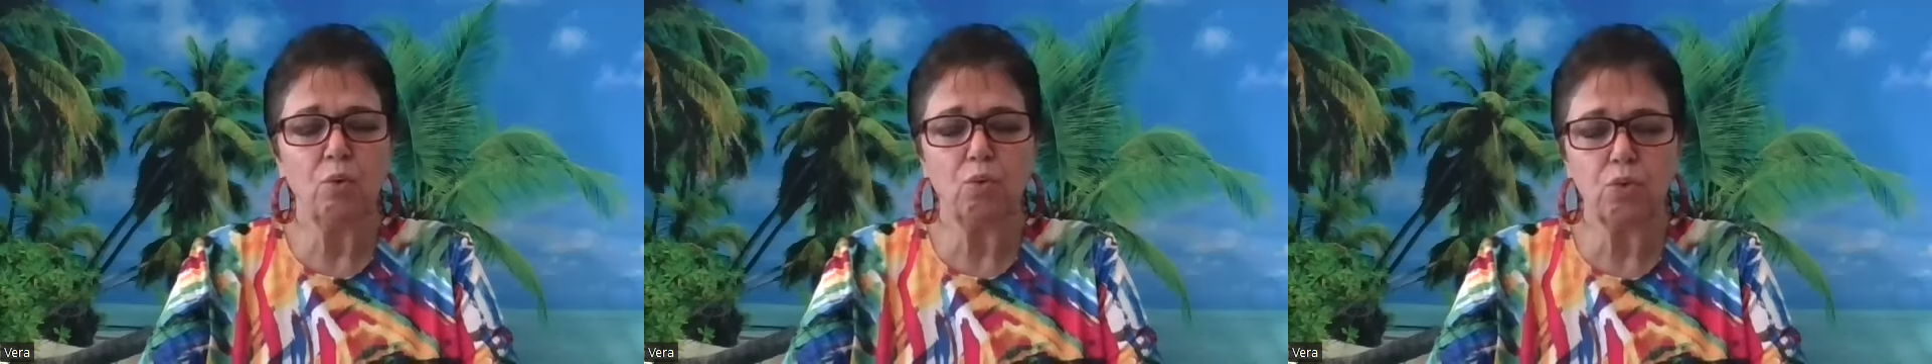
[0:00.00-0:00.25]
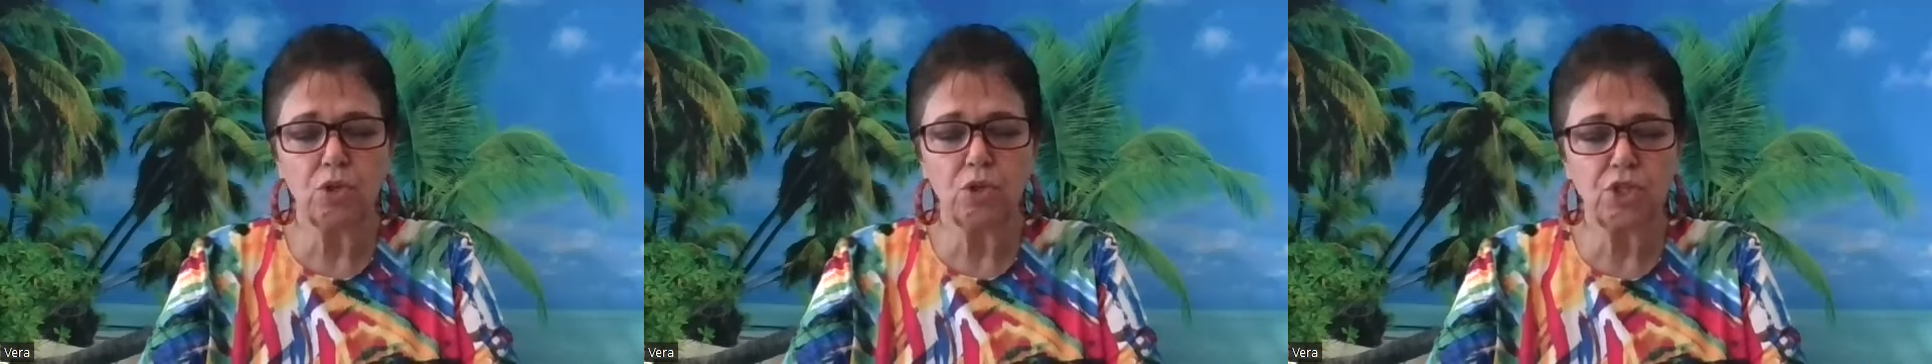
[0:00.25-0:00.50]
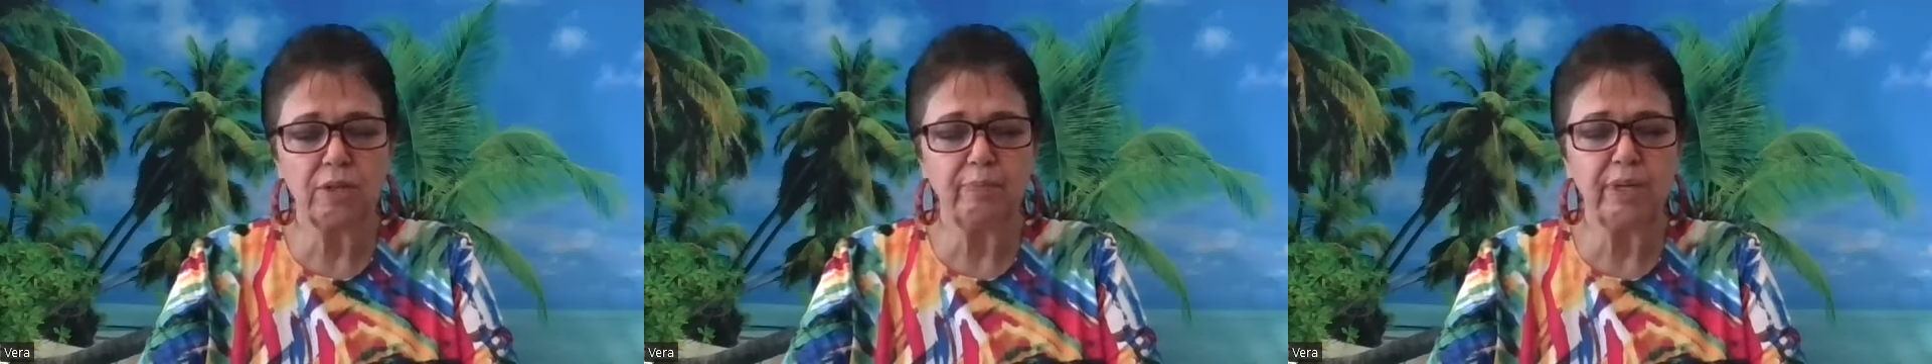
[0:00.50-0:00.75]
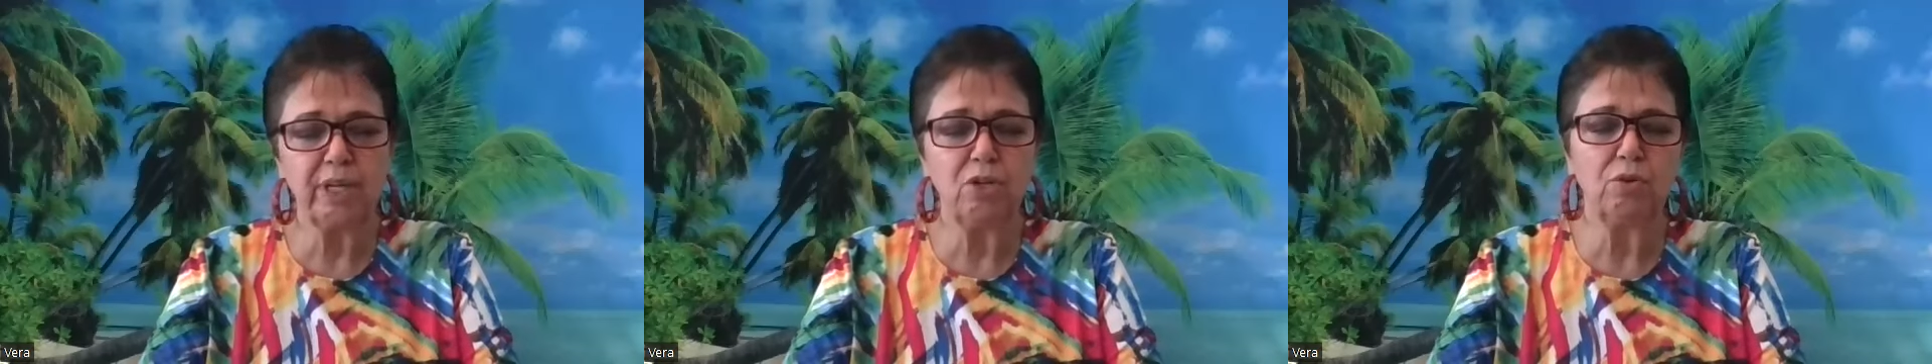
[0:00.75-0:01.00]

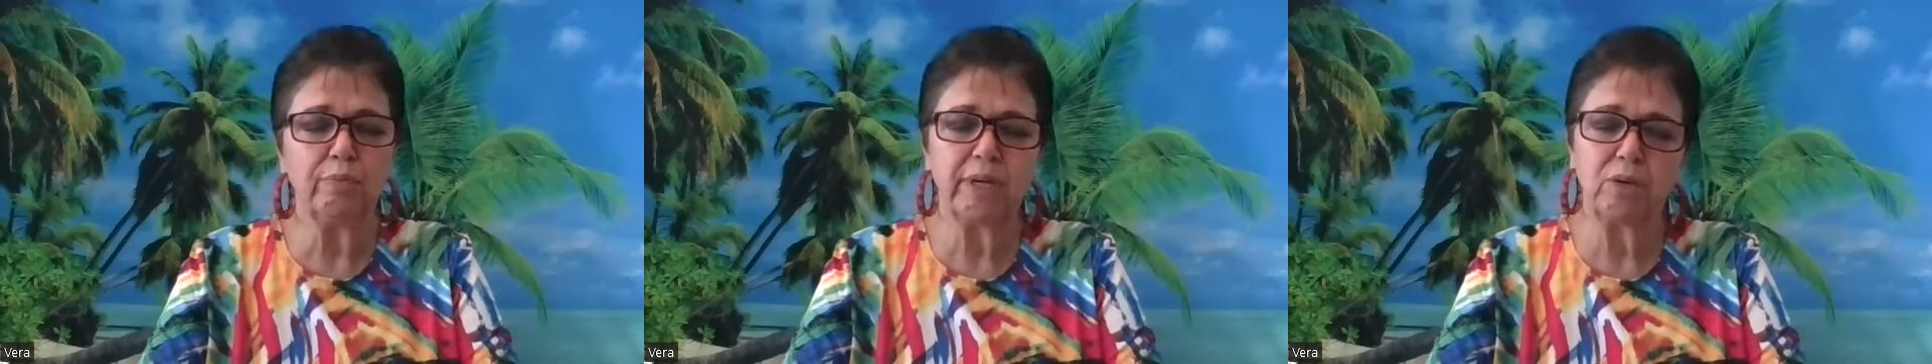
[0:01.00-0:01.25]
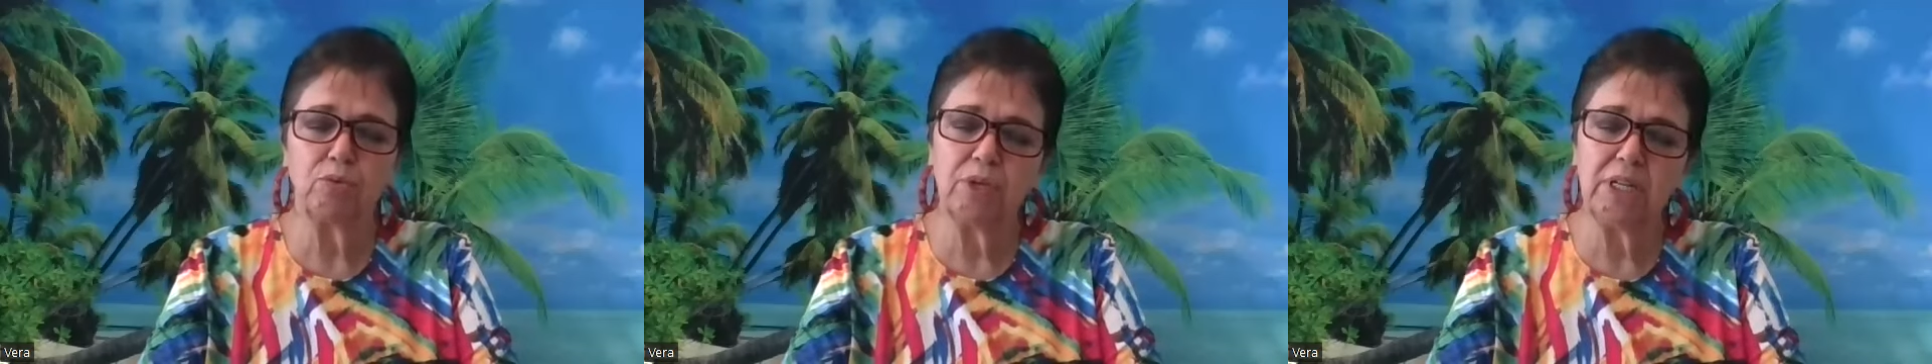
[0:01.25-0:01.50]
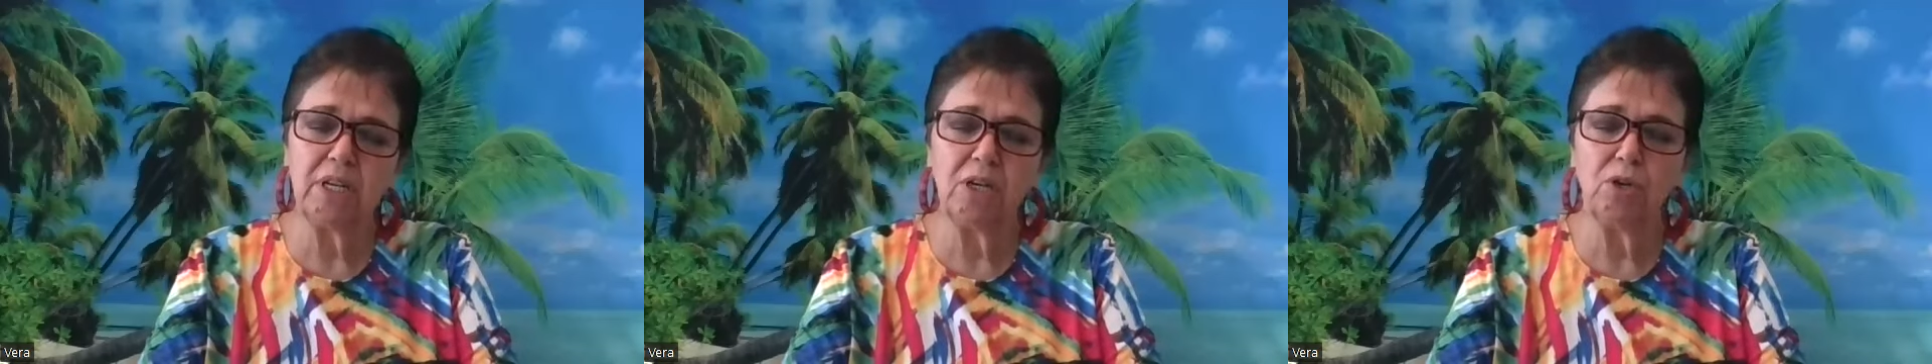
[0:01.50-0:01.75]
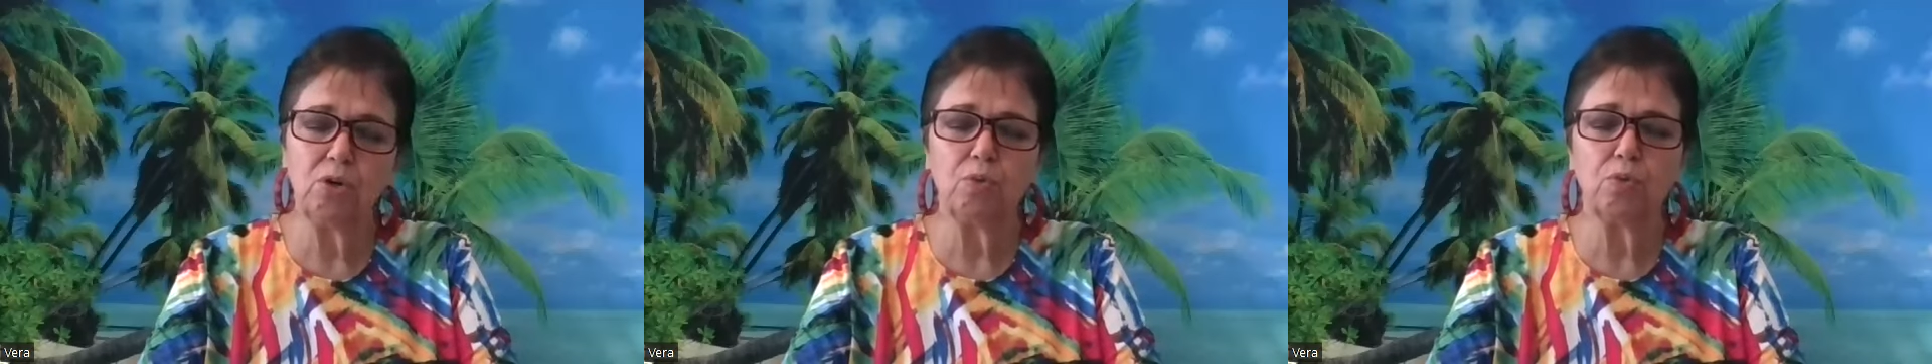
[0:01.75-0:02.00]
worshiping you, by reading
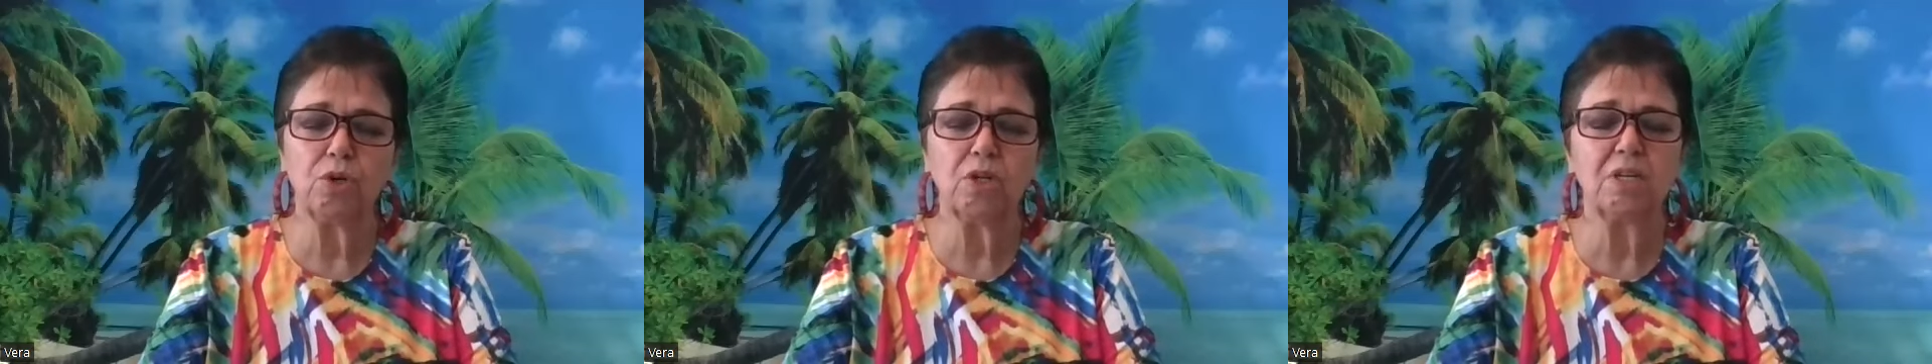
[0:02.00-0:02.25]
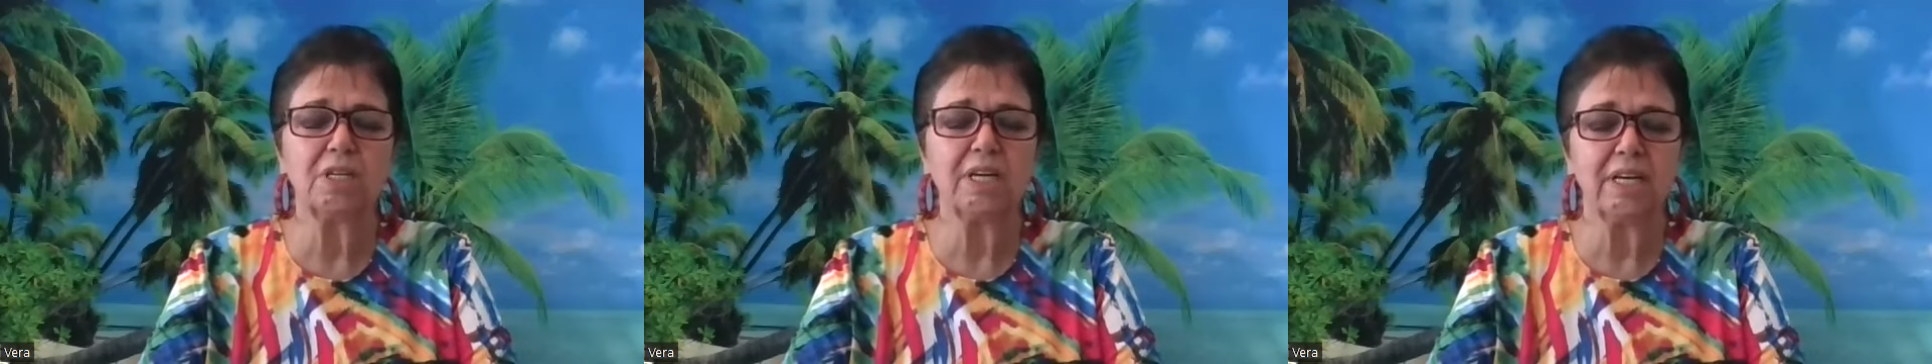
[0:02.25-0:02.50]
your word,